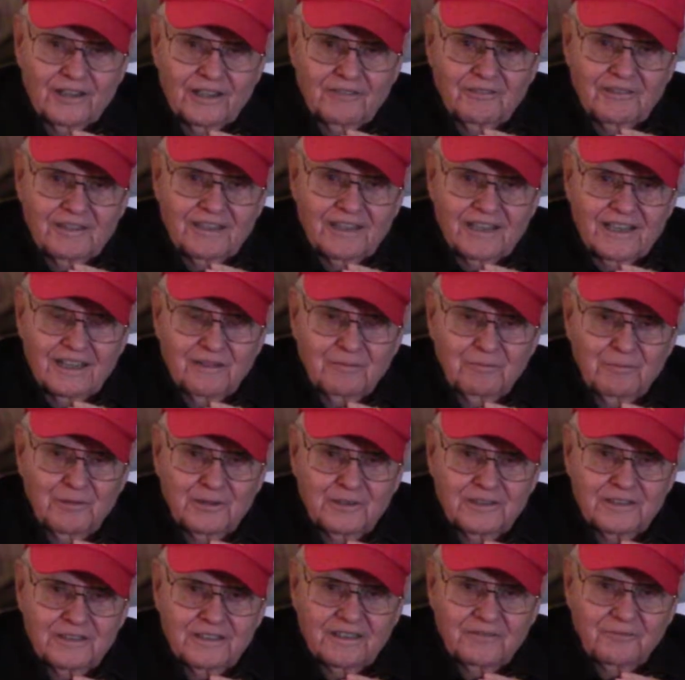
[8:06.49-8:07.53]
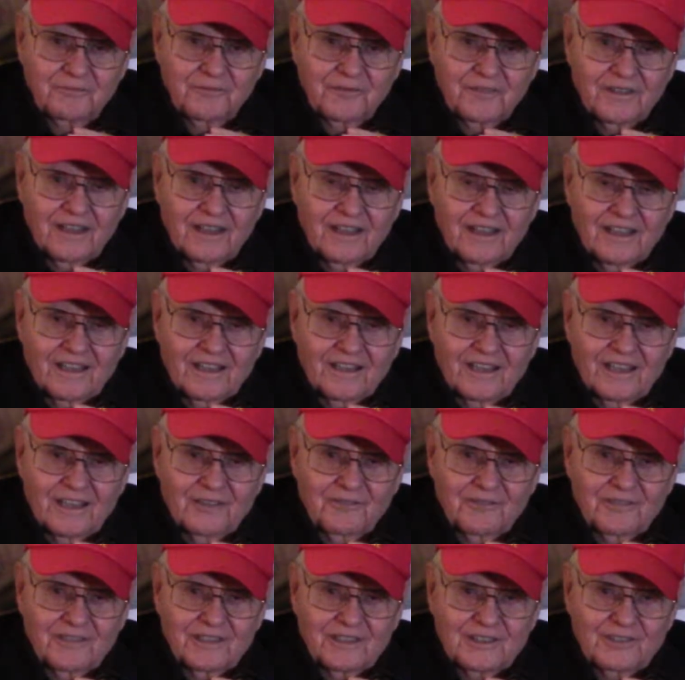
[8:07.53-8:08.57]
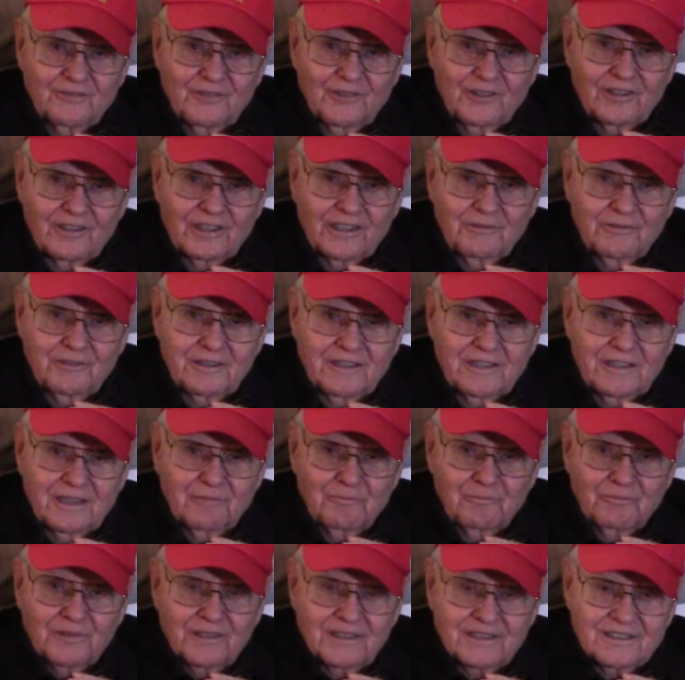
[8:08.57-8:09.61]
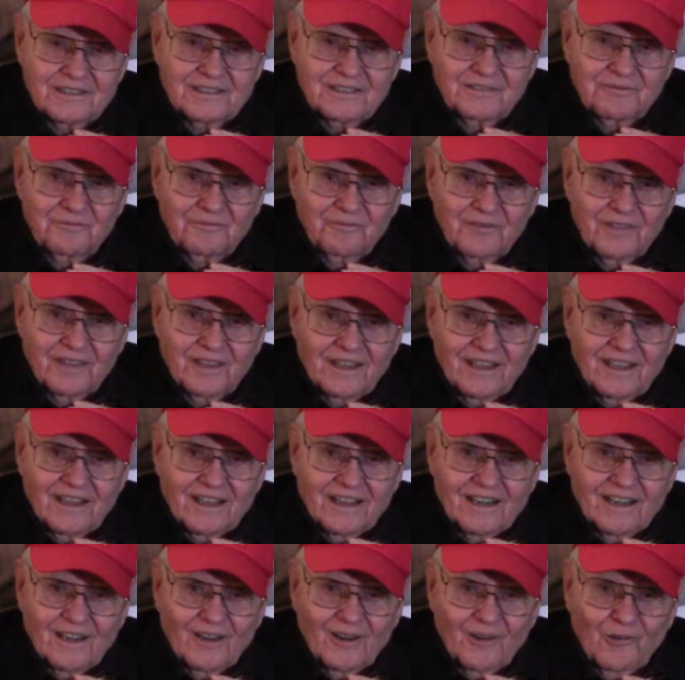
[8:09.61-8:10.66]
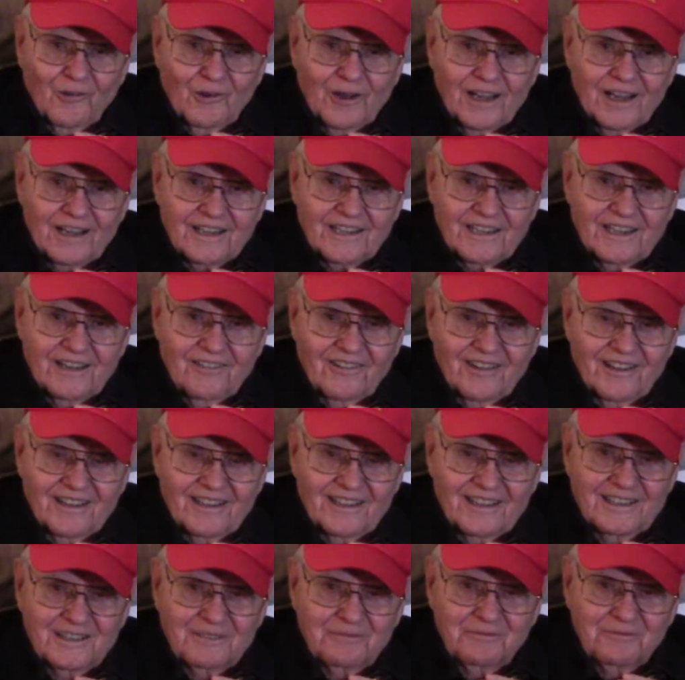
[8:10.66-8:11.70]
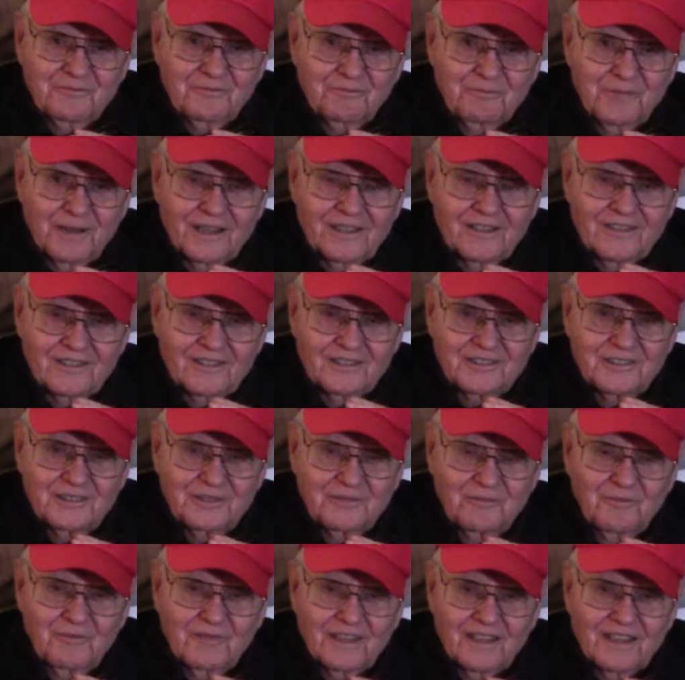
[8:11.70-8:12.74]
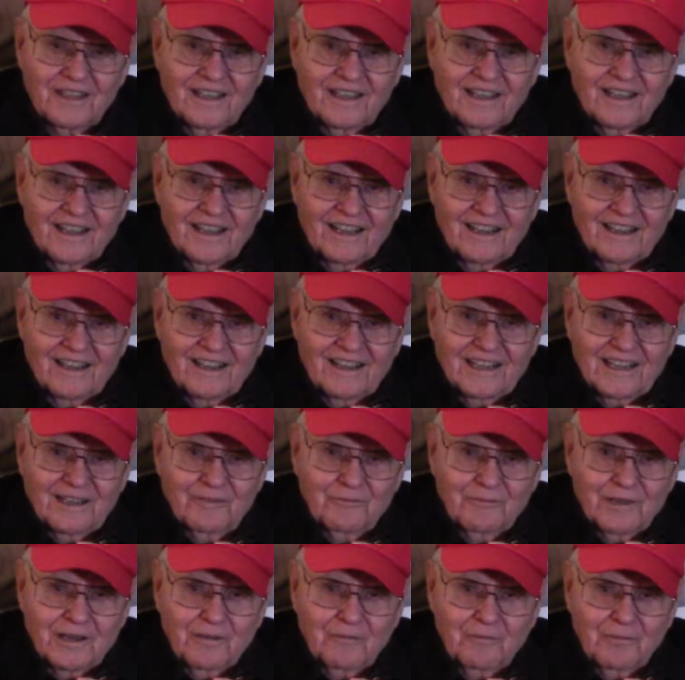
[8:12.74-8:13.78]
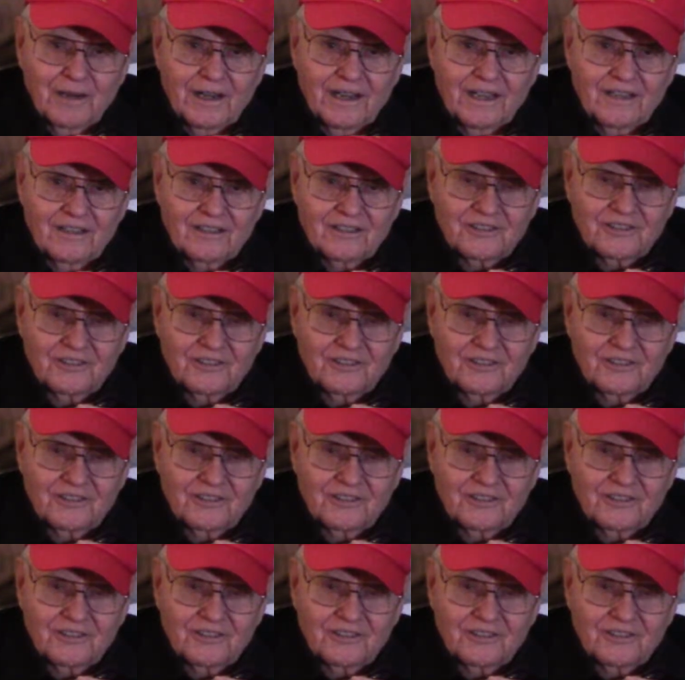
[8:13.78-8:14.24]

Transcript: He would take and push a thing with his foot, and he would dump this little rack carrying these bundles, and it'd leave them in a pile.